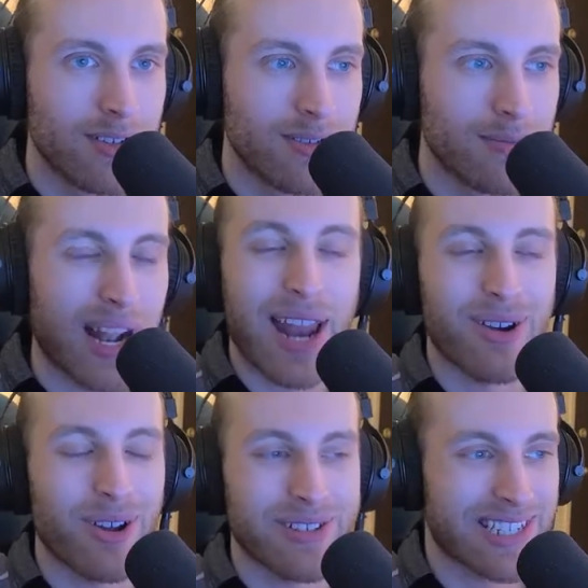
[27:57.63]
Yeah. But I
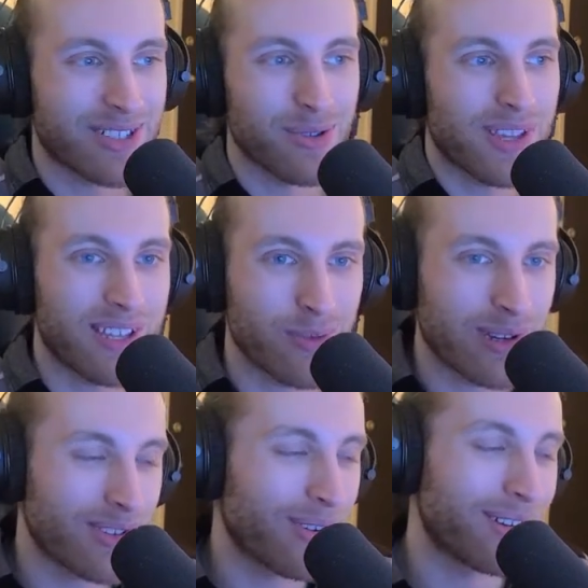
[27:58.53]
don't know, because I do think it's
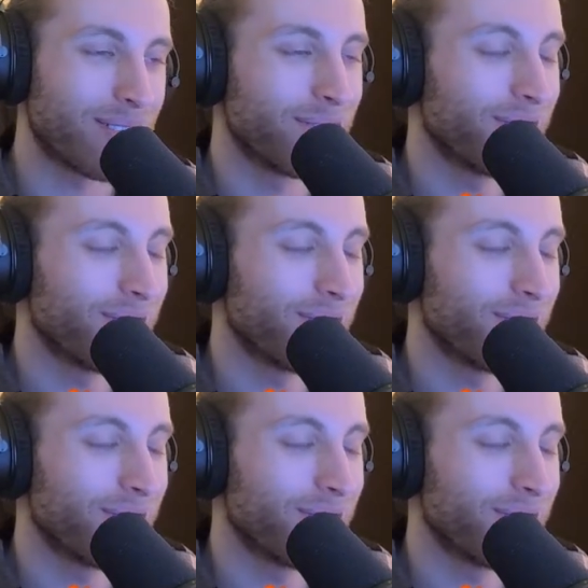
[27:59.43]
weird. So I don't know.